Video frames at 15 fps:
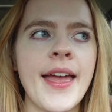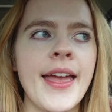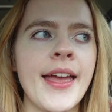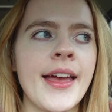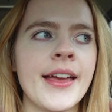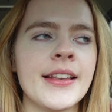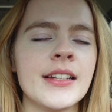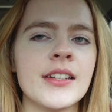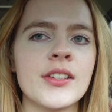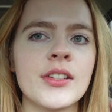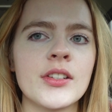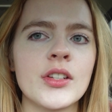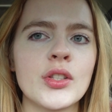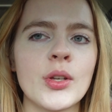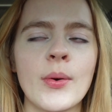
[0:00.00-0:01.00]
And
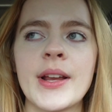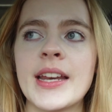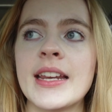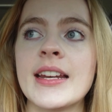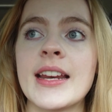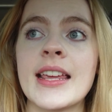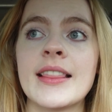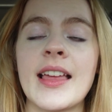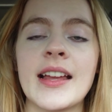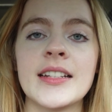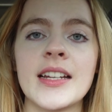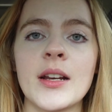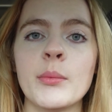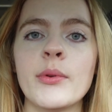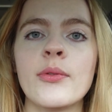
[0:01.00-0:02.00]
so I need to get that
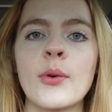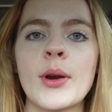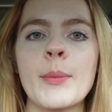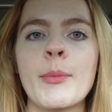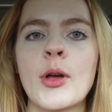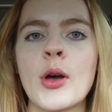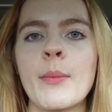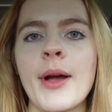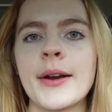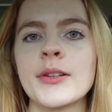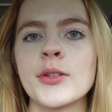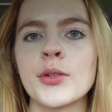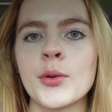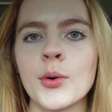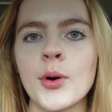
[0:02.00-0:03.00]
done before I go back
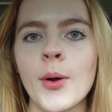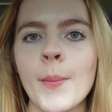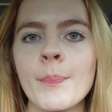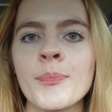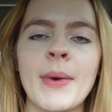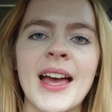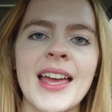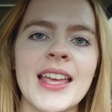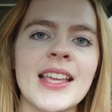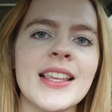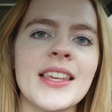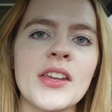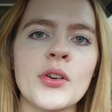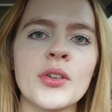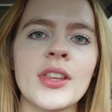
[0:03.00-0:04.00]
to school. My
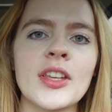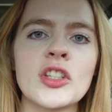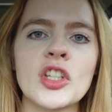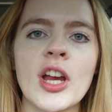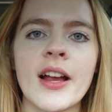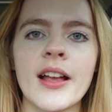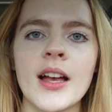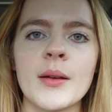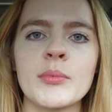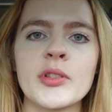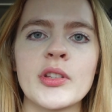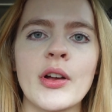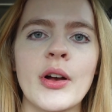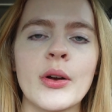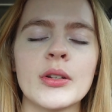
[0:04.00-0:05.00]
yearly checkup,
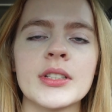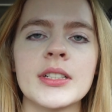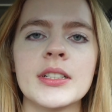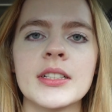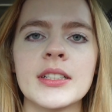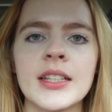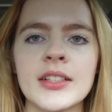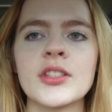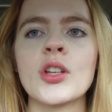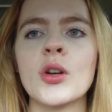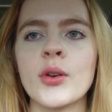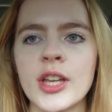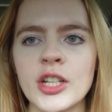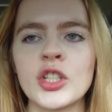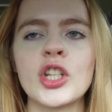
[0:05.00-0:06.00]
so let's go
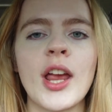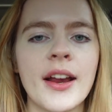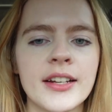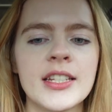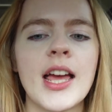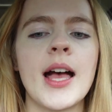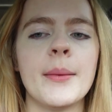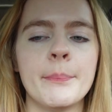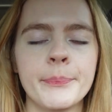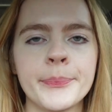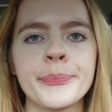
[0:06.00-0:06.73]
get checked up.